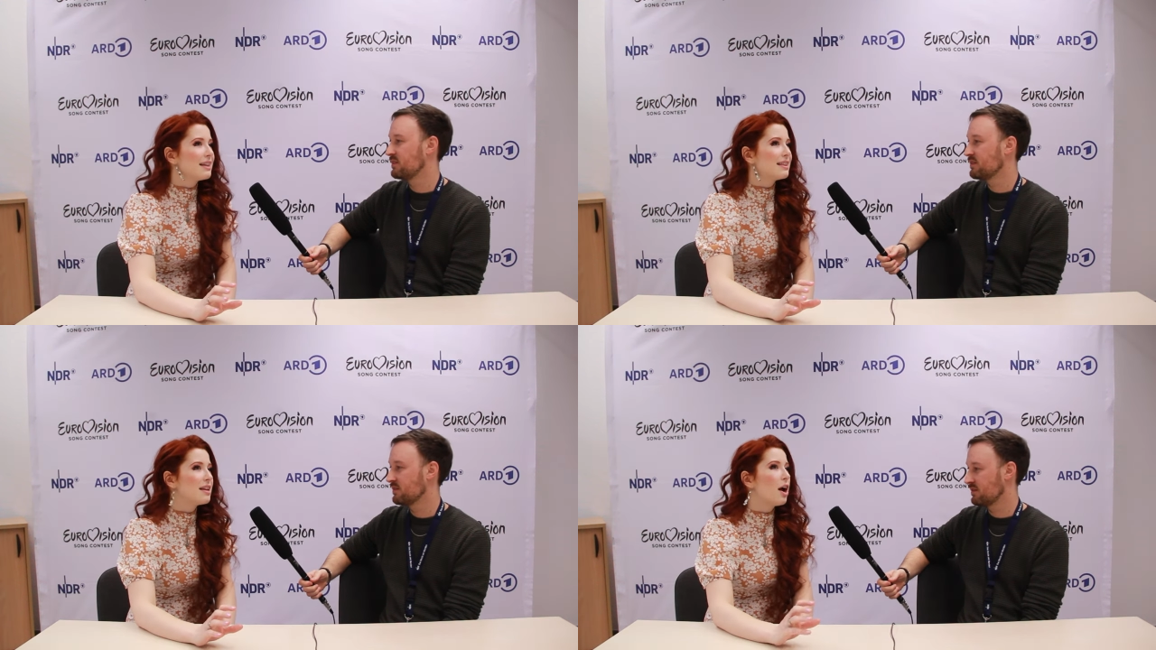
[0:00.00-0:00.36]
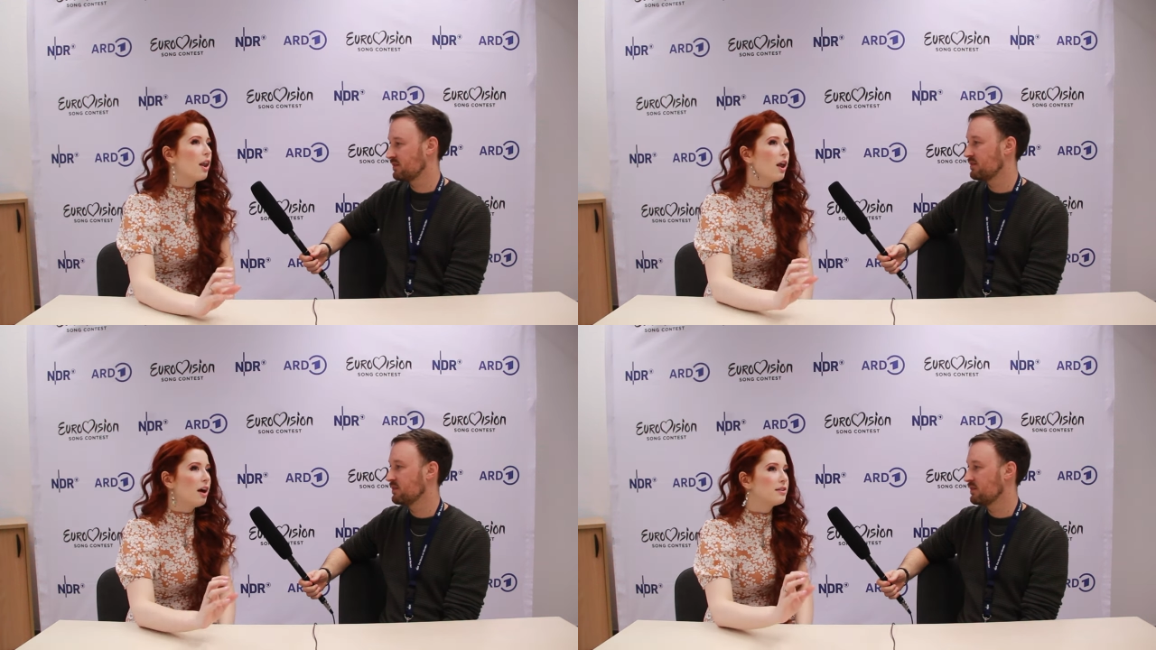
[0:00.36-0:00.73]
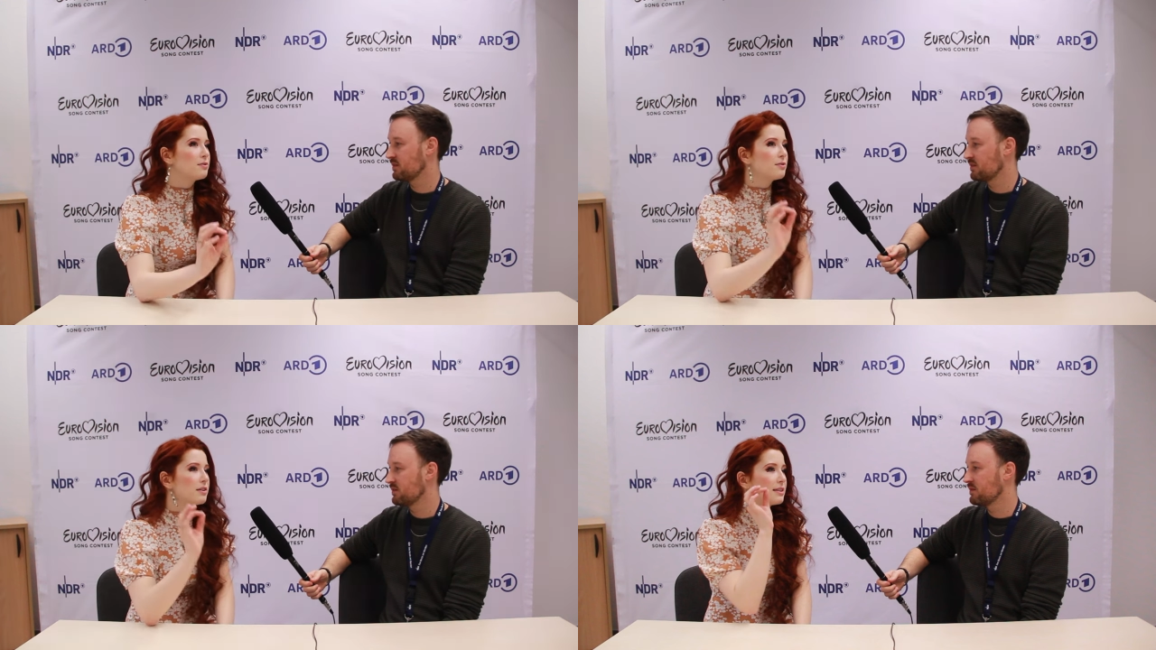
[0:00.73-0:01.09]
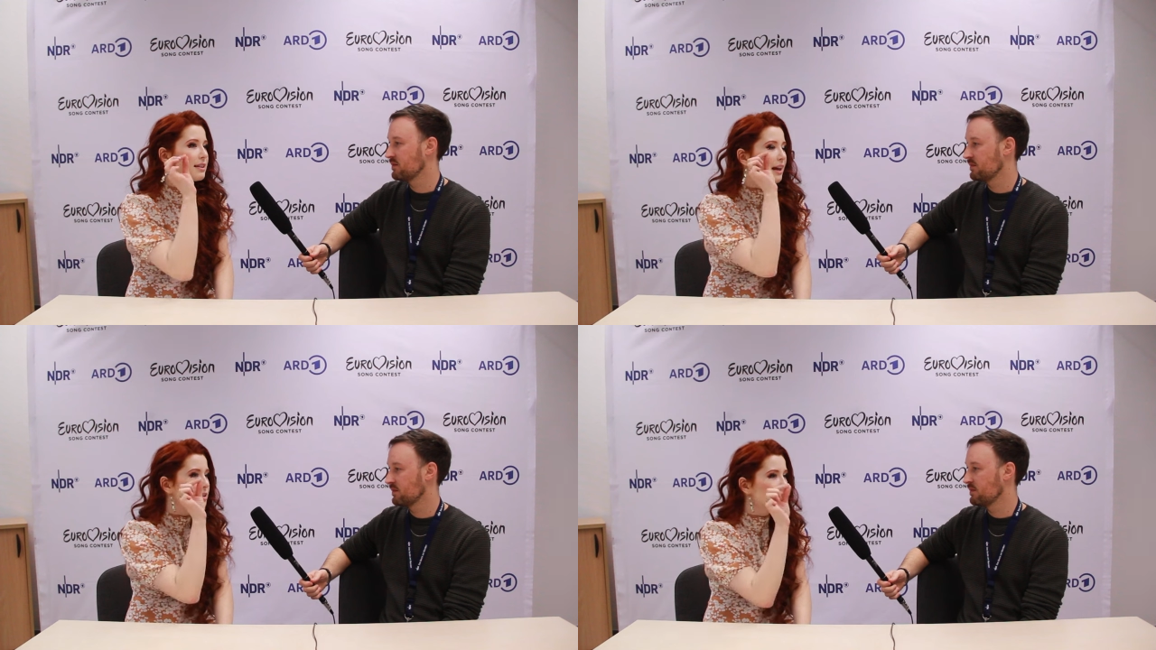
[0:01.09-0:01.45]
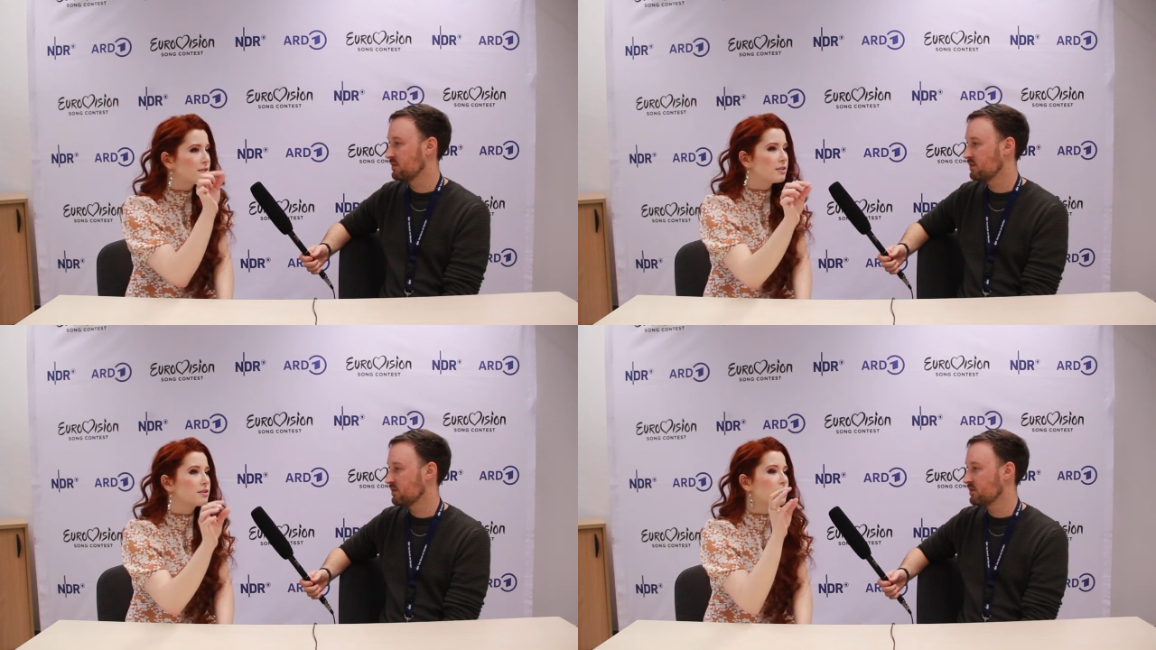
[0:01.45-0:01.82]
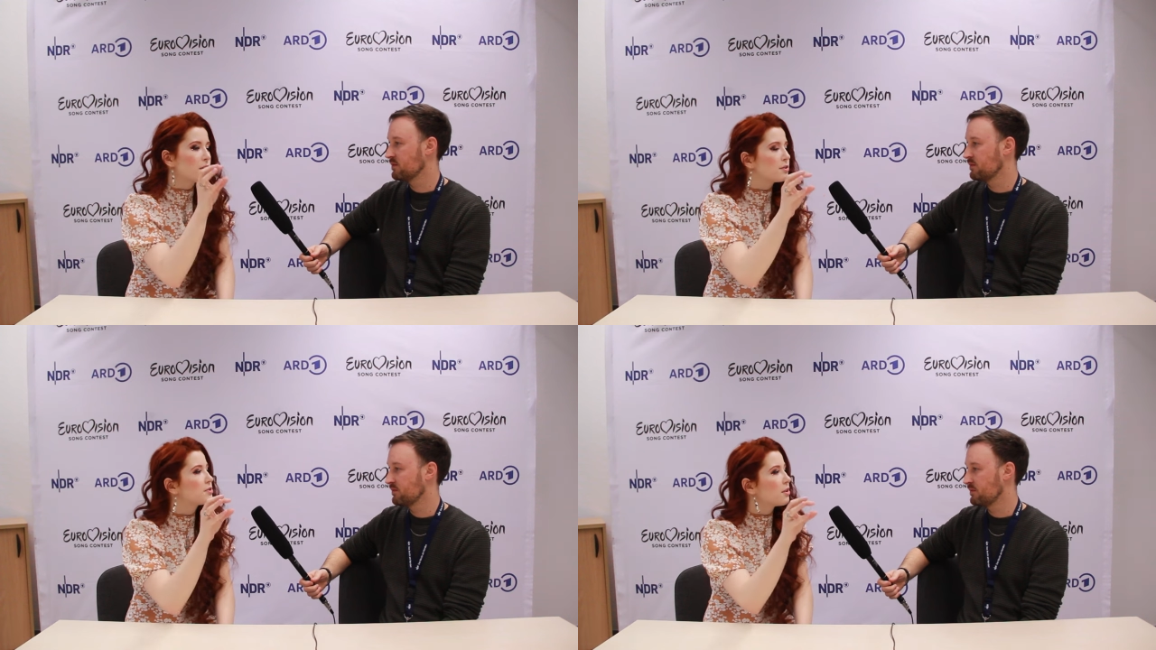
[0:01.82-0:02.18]
Speaker 1: a lot of attention
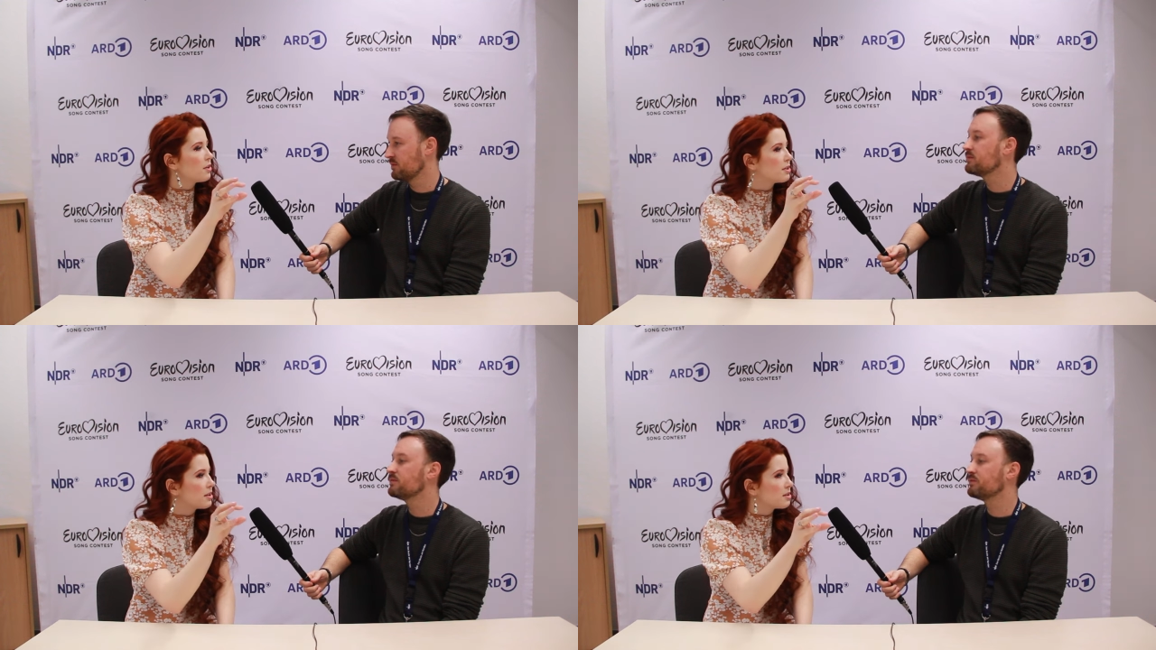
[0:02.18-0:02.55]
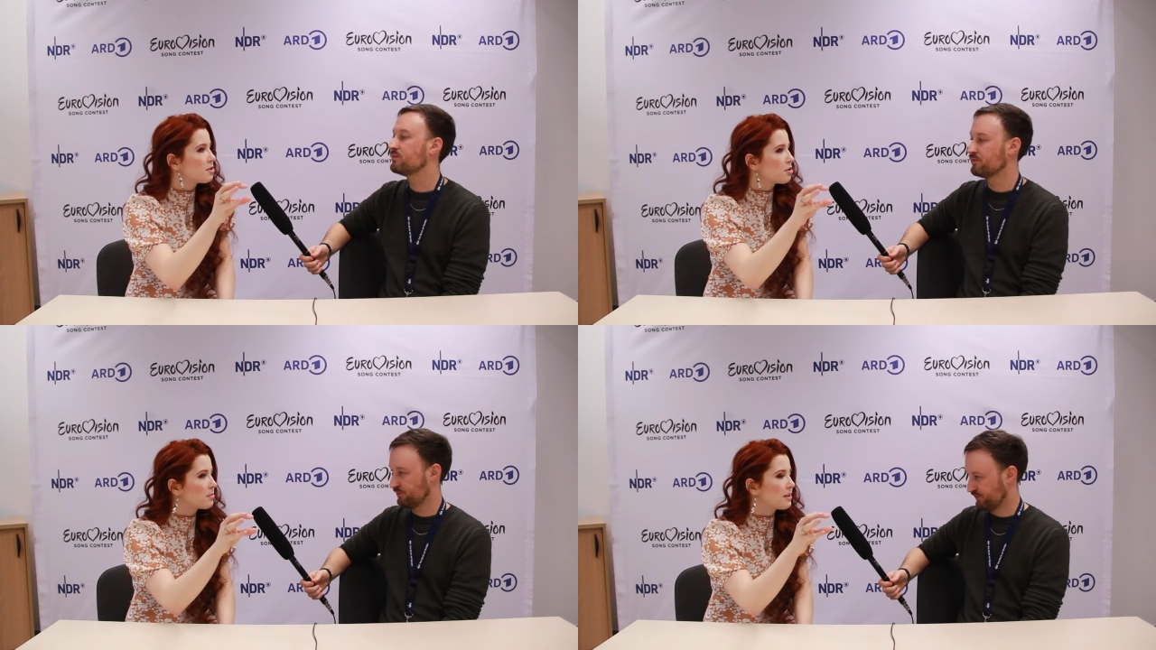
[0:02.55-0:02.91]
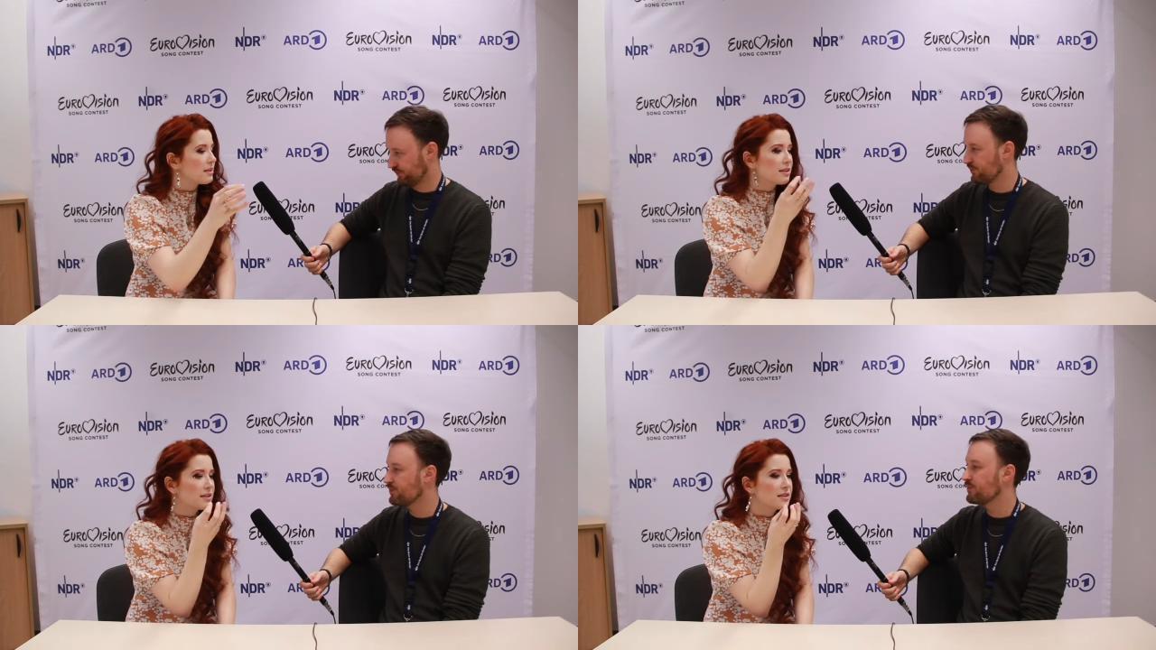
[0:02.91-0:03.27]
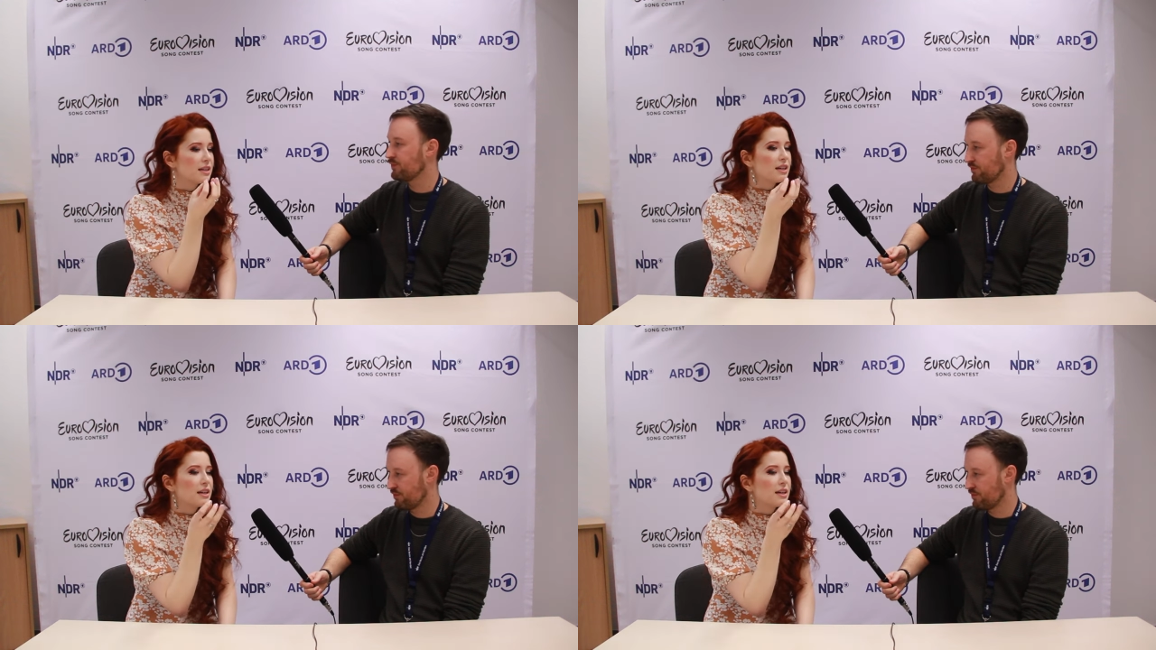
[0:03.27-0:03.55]
goes on the instrument, and